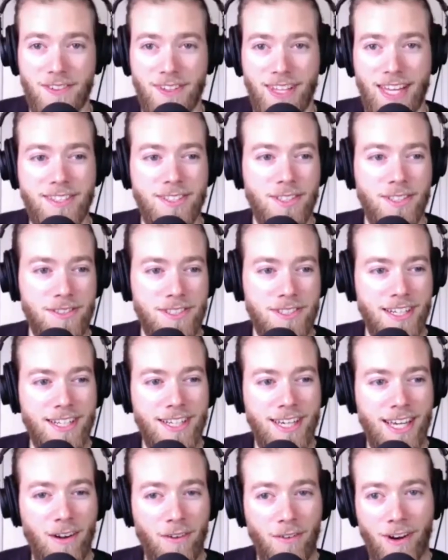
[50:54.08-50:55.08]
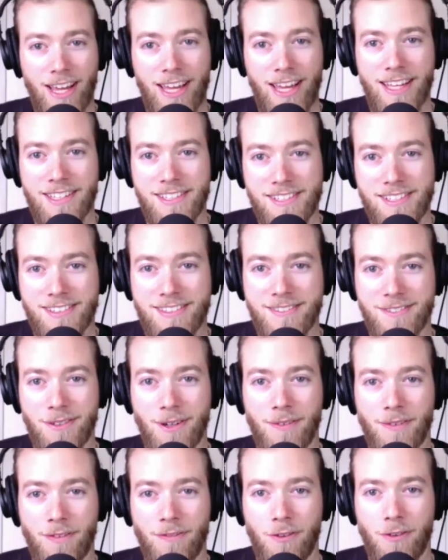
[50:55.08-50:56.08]
that dude's going to get a raise,
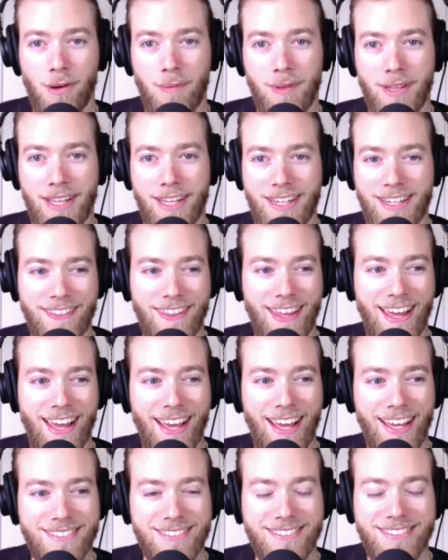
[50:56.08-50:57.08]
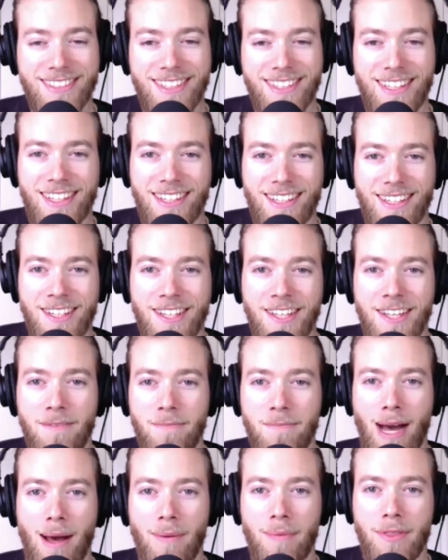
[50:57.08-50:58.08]
whoever formulated that.
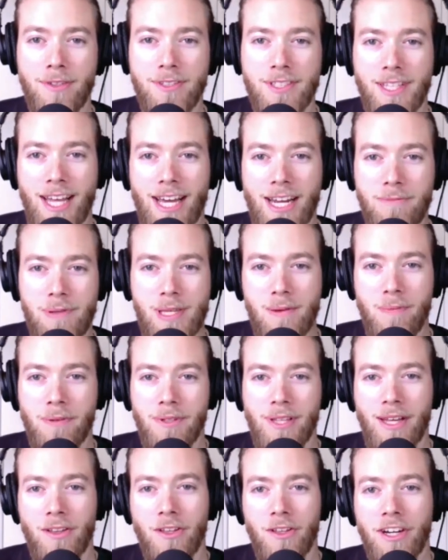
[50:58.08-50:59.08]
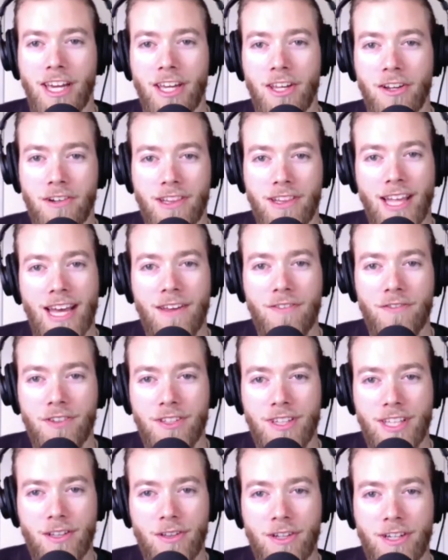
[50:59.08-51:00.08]
Bob, there's a lot of people that look at your life and
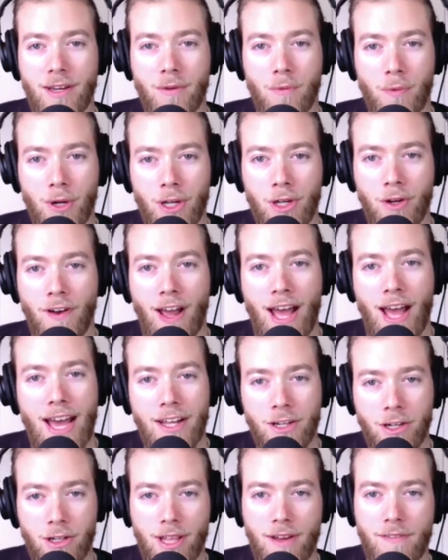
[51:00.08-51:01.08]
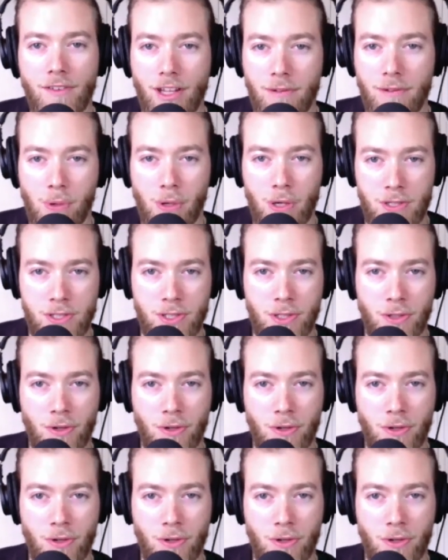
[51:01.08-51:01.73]
they look at where you're at and your level of personal